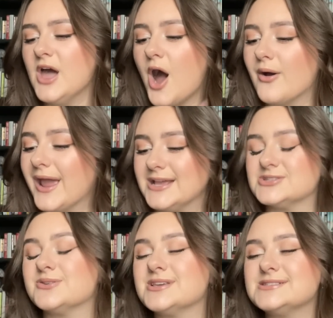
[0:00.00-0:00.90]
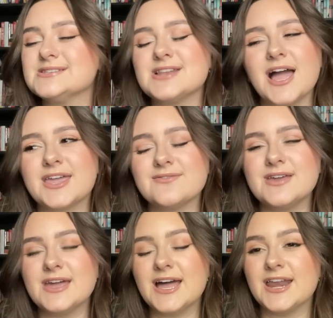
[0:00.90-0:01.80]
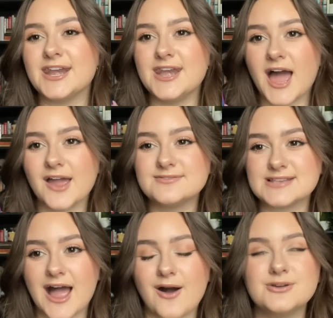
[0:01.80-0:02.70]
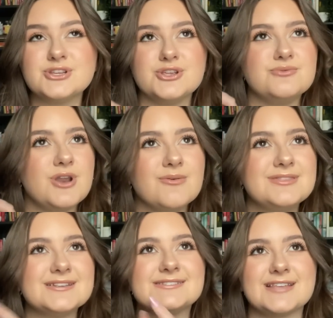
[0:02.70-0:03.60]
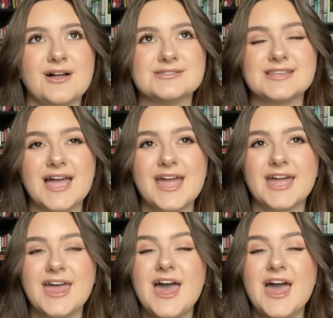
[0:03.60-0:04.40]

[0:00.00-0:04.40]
Okay, so this is not giving Knives Out. You know what this sounds like?